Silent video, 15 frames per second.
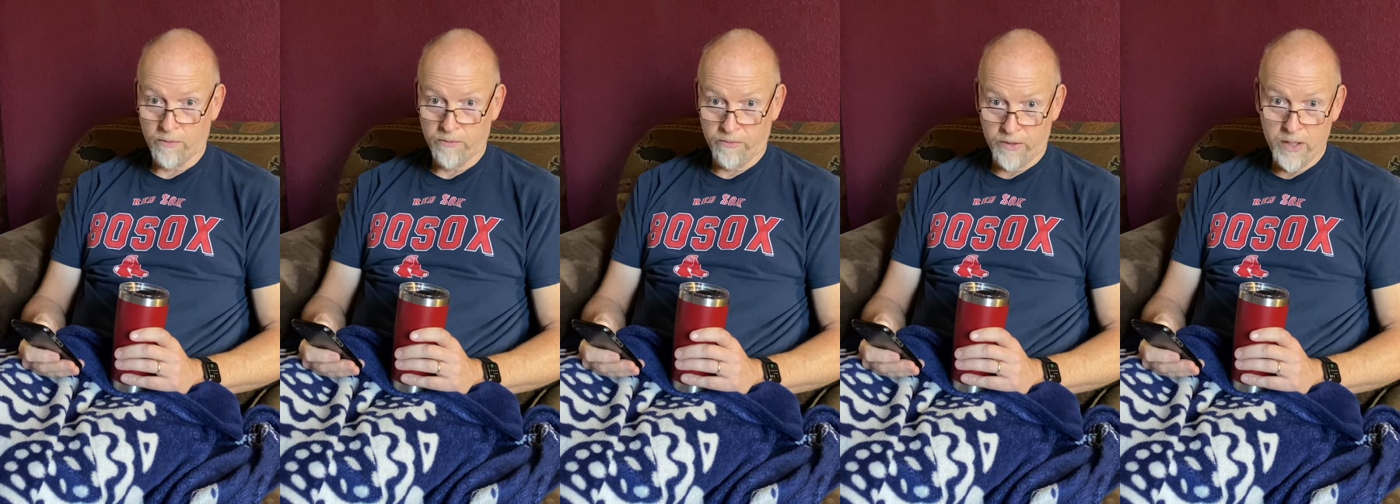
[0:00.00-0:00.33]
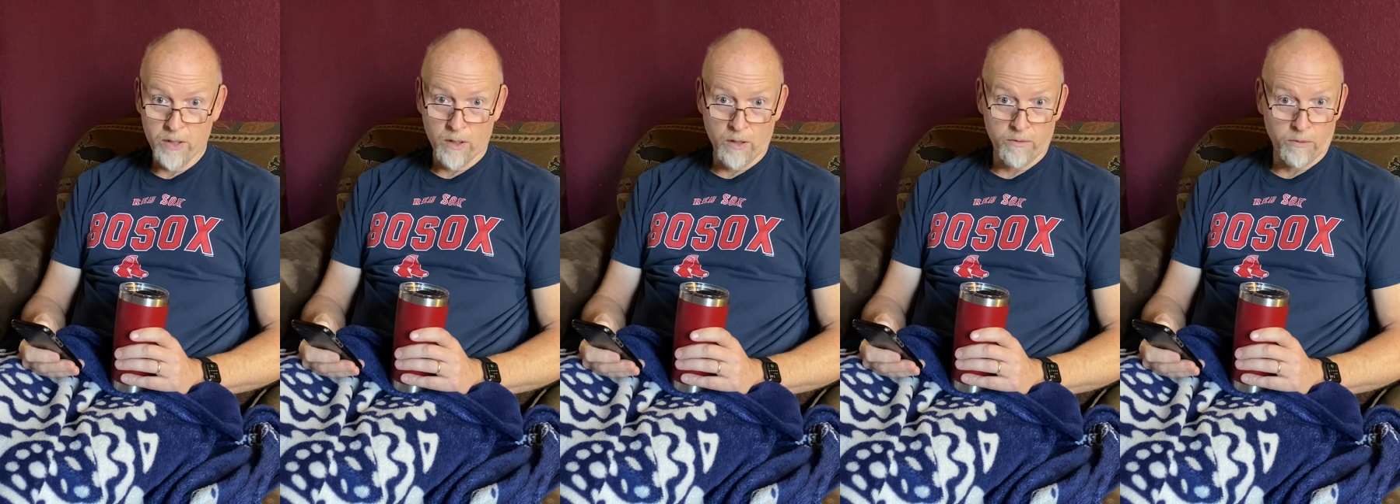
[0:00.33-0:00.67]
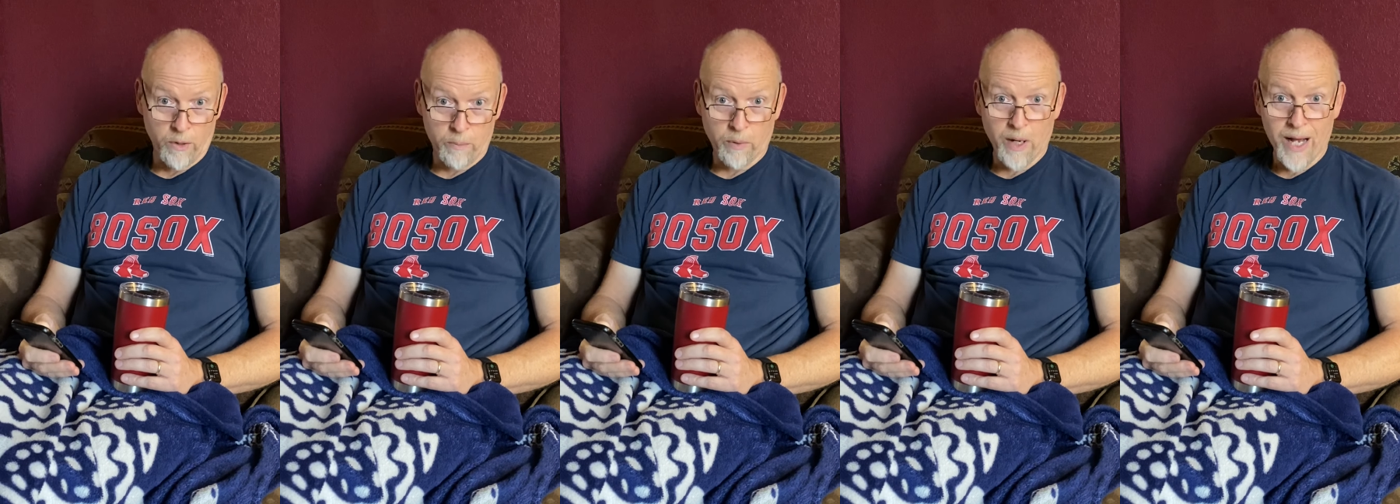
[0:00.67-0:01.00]
fear of
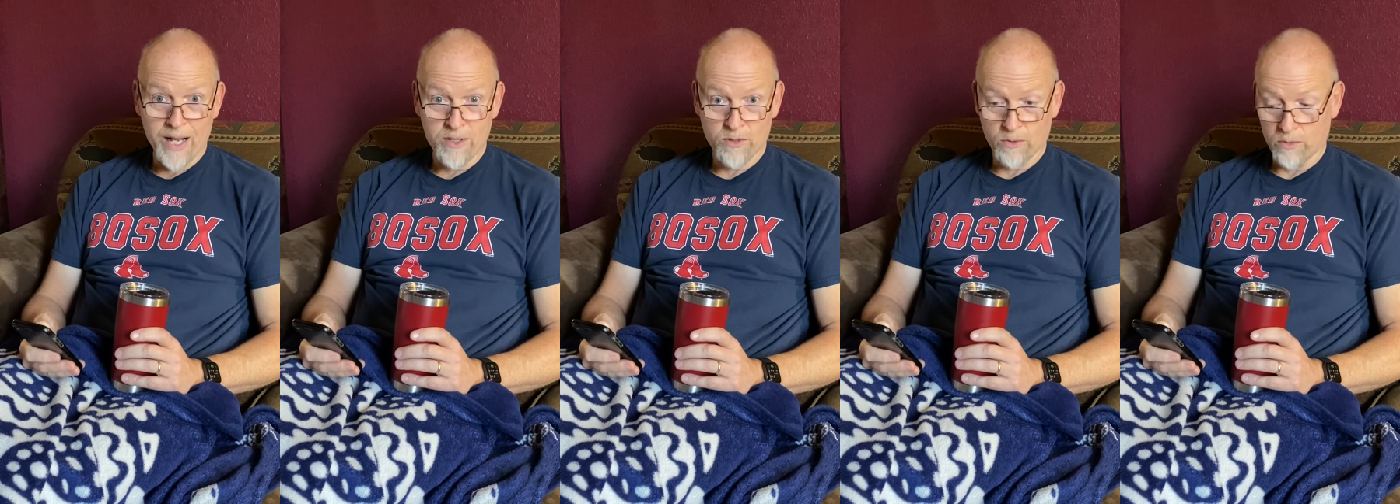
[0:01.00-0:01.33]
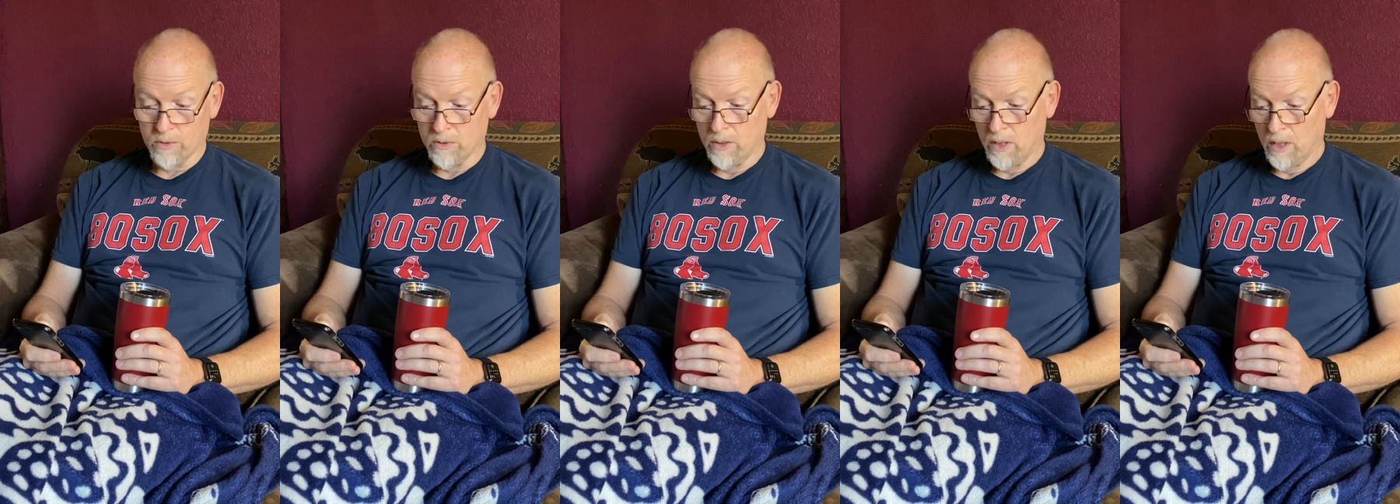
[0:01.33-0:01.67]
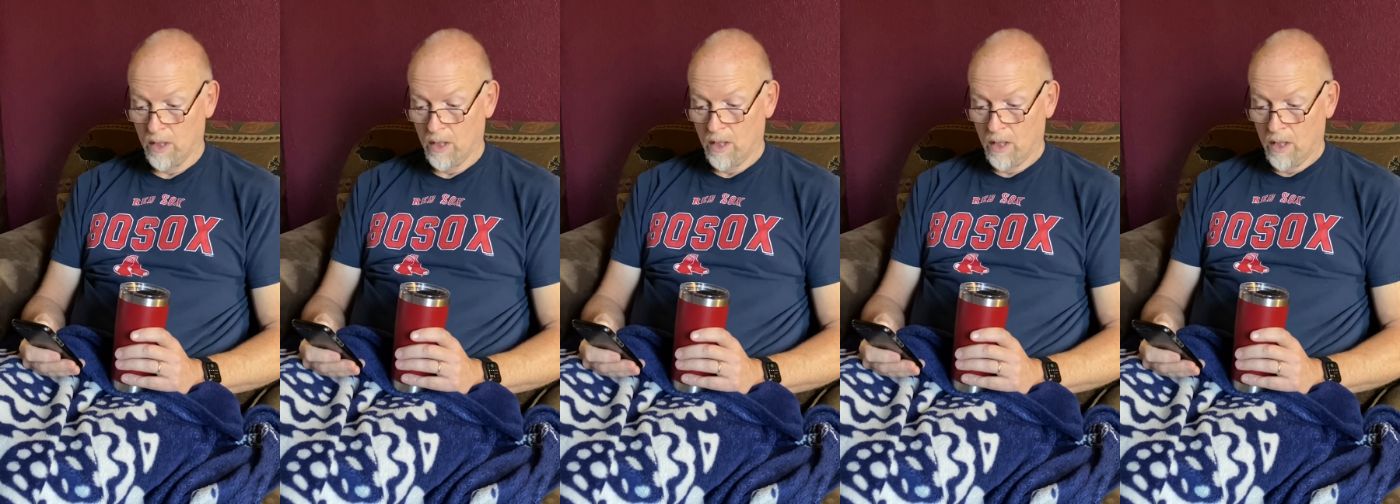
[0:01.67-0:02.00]
reprisal
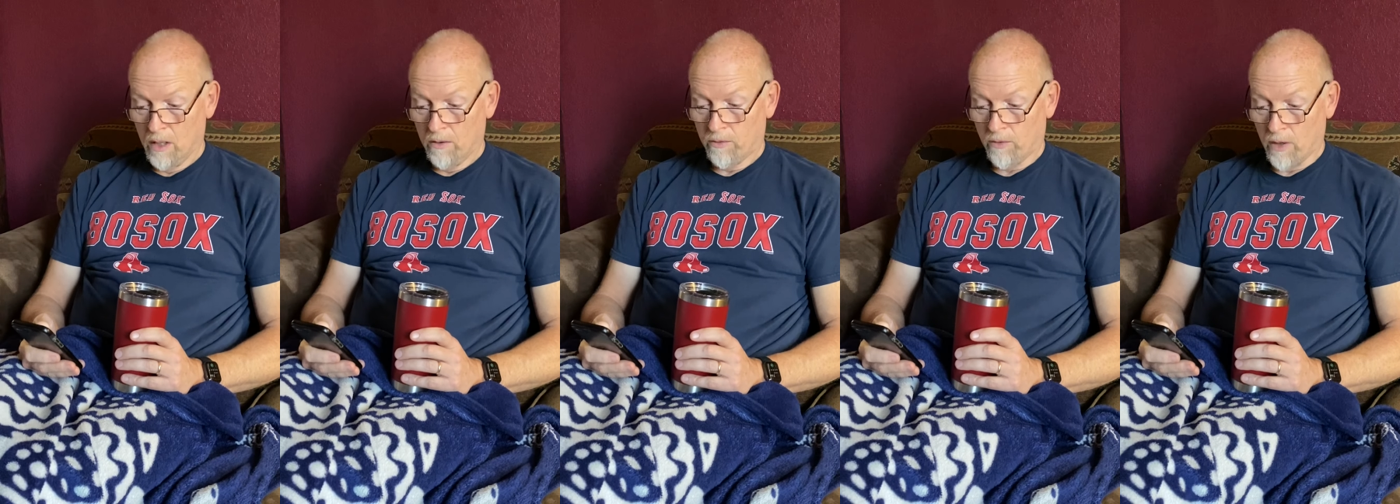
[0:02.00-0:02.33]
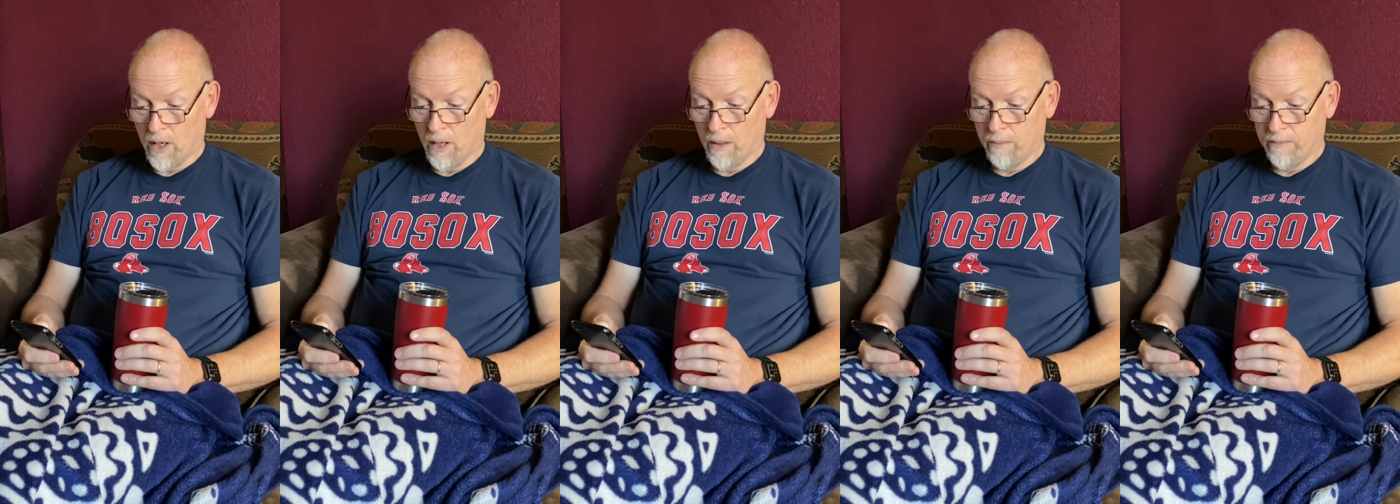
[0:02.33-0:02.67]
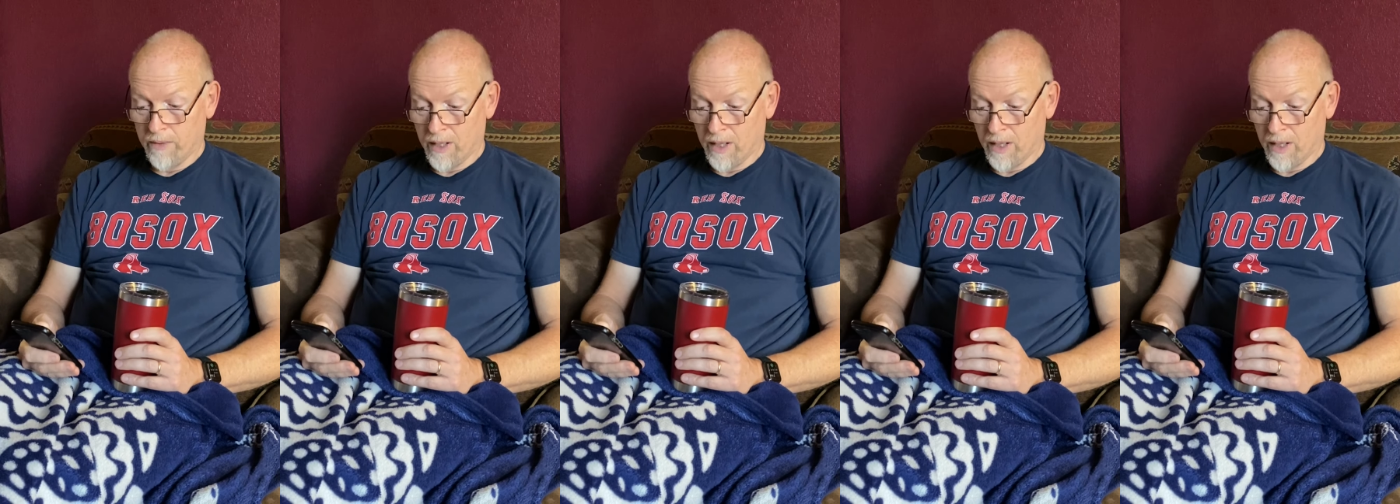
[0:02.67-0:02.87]
from